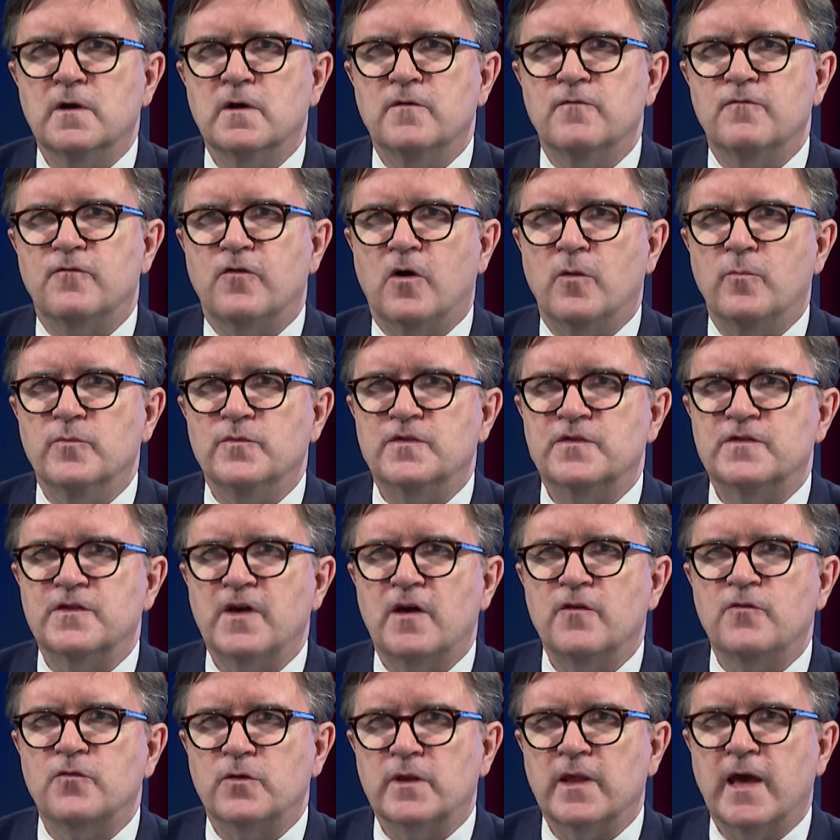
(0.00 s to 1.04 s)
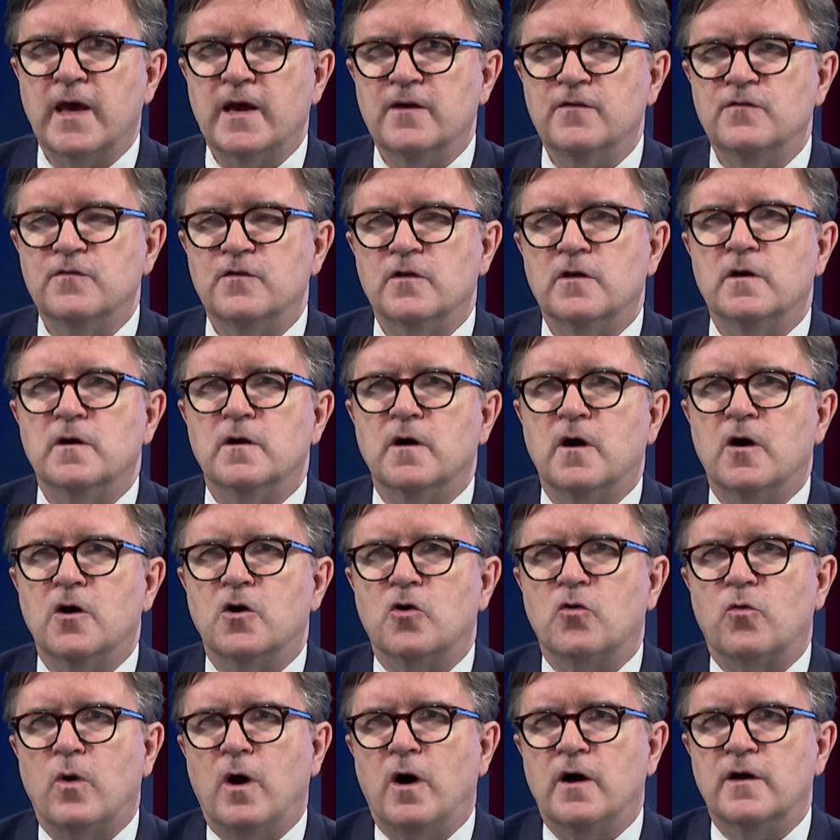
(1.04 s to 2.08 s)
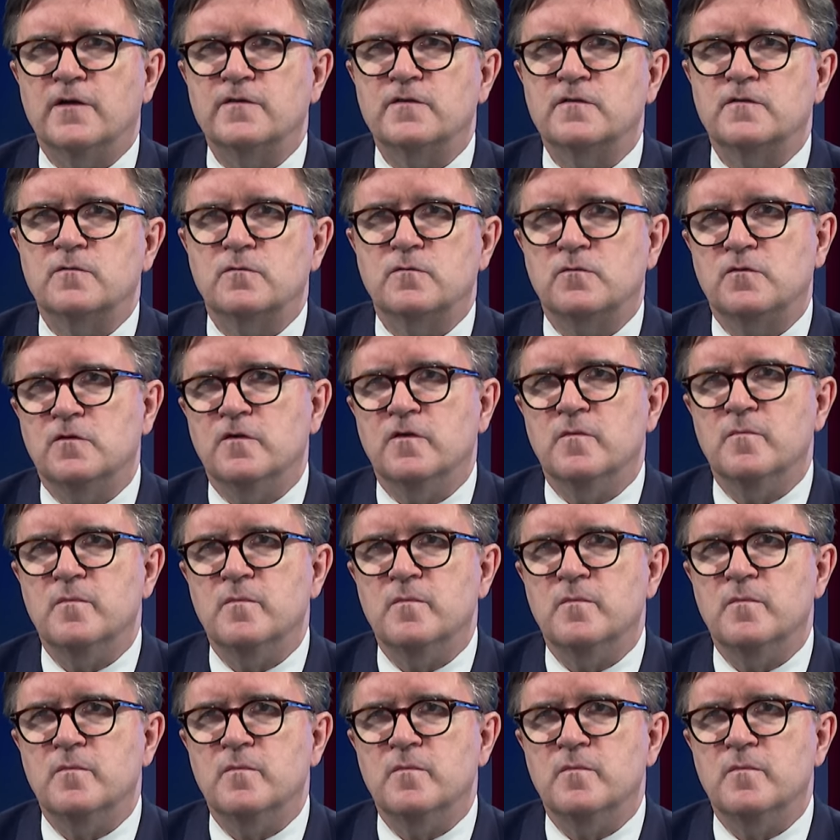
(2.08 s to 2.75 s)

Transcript: from Central Asia across to the